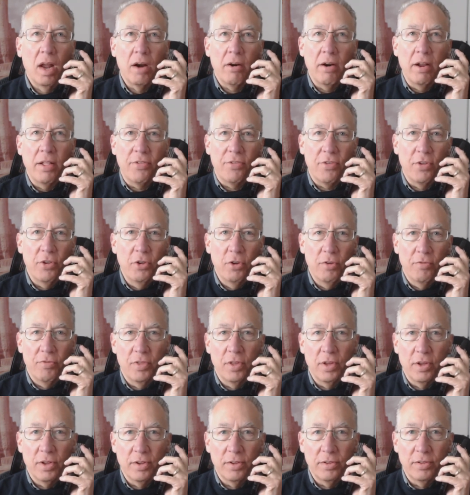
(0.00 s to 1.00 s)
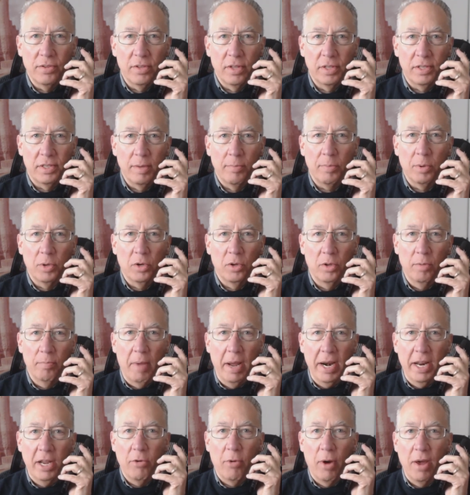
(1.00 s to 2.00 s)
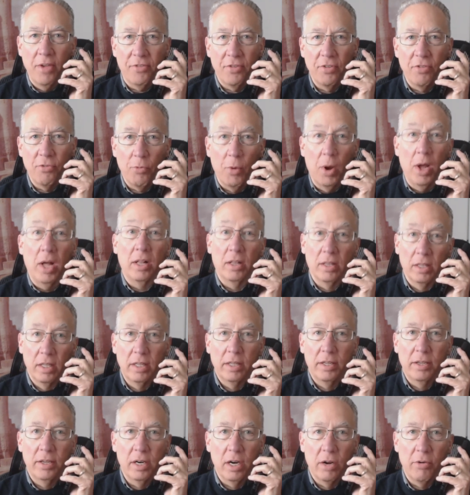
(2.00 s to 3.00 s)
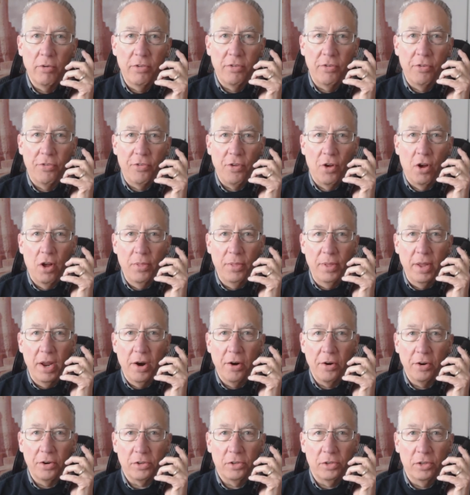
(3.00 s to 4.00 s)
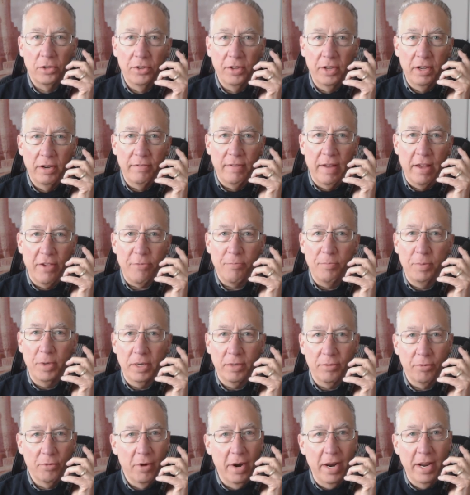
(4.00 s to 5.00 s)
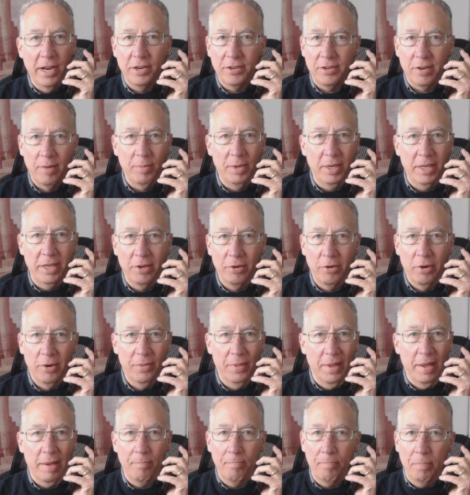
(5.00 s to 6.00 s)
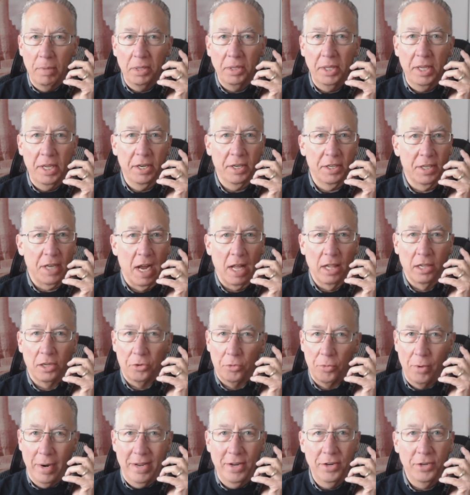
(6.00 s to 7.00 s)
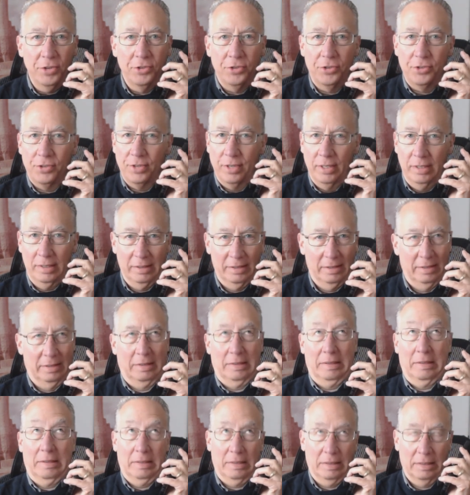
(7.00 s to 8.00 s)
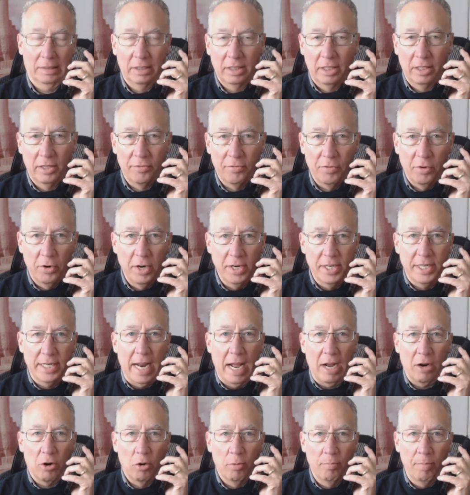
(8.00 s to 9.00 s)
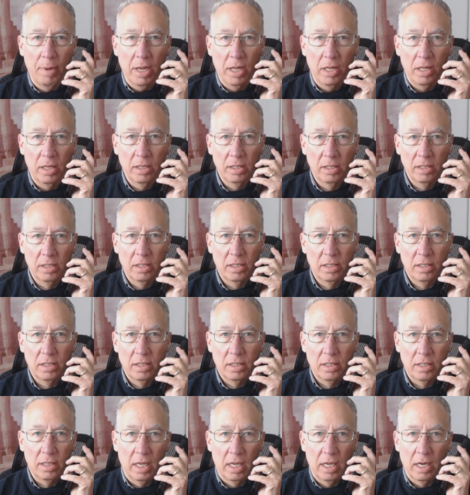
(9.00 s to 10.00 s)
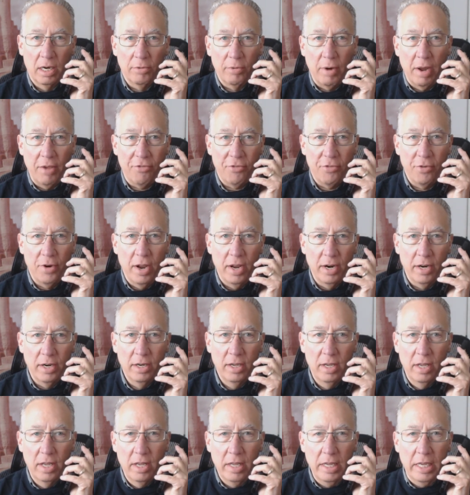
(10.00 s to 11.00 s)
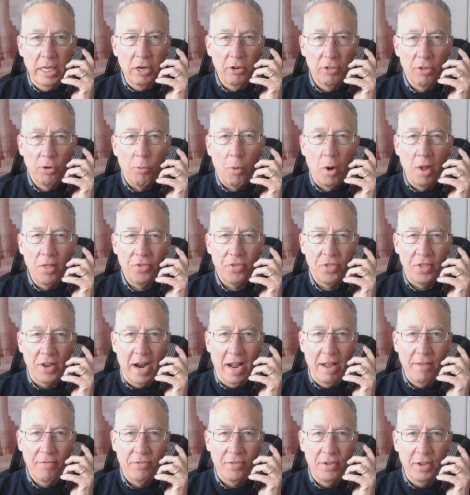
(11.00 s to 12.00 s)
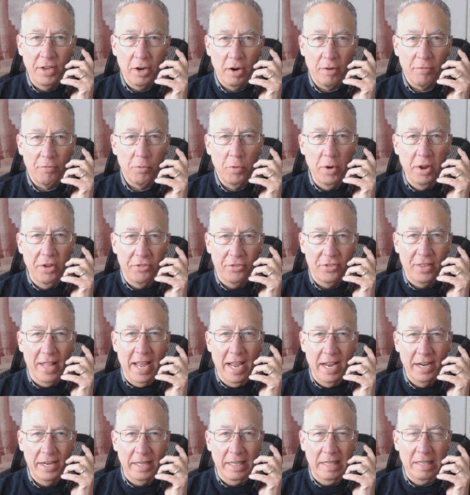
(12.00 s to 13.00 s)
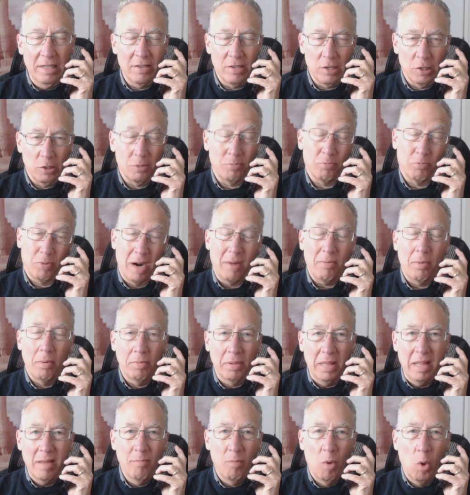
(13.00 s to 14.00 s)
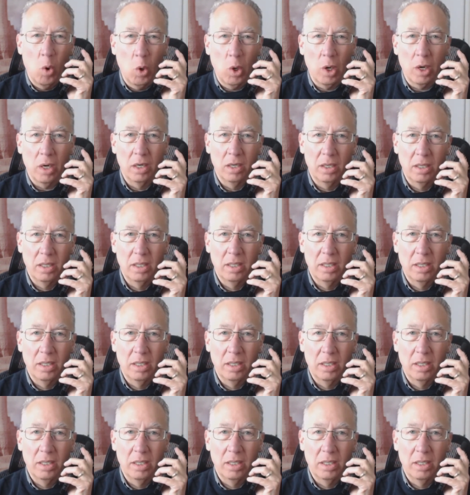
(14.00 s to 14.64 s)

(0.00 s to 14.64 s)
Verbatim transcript: All right, so you have the, the typical money questions. Well, you know, as you saw in the article, the investment range, I mean, you're in that million dollar range for a Taco Bell uh, restaurant. You know, the ones that I've seen are freestanding, so it's probably more.